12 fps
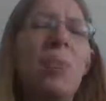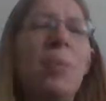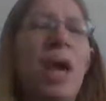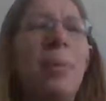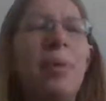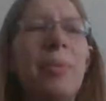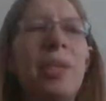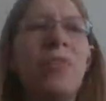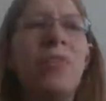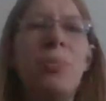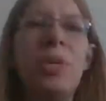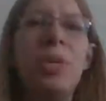probably
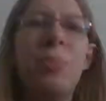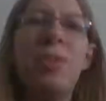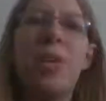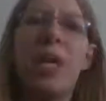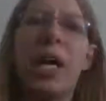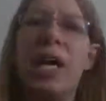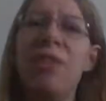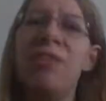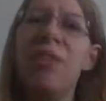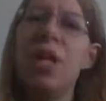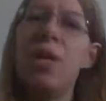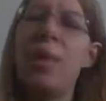for people that I
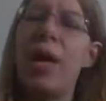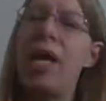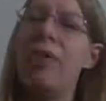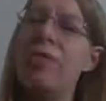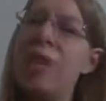follow and